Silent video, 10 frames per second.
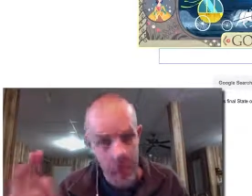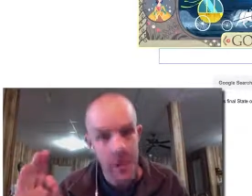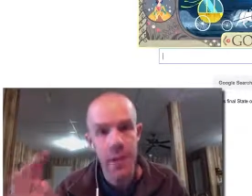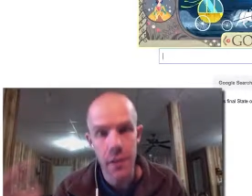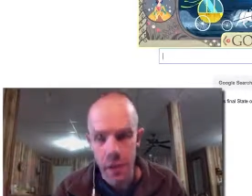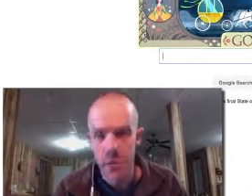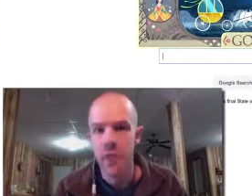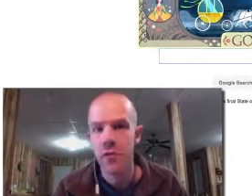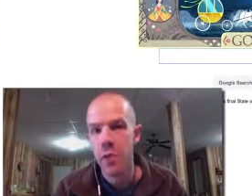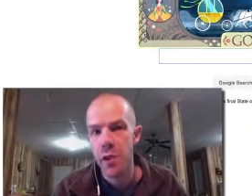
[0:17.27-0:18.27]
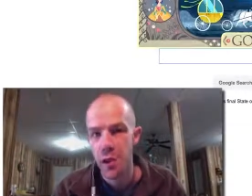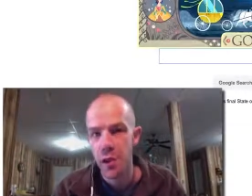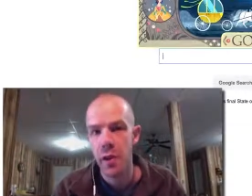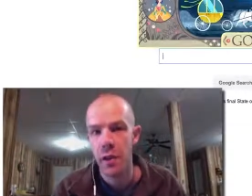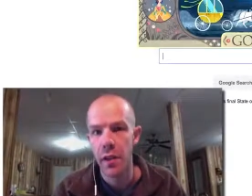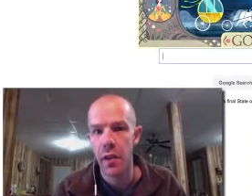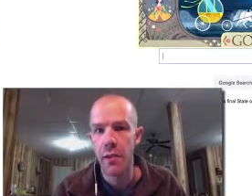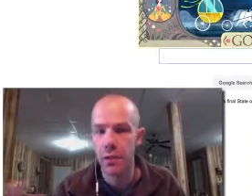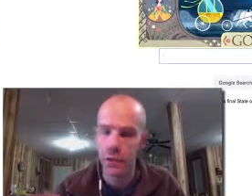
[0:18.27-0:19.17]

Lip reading: It does have to be a Gmail account,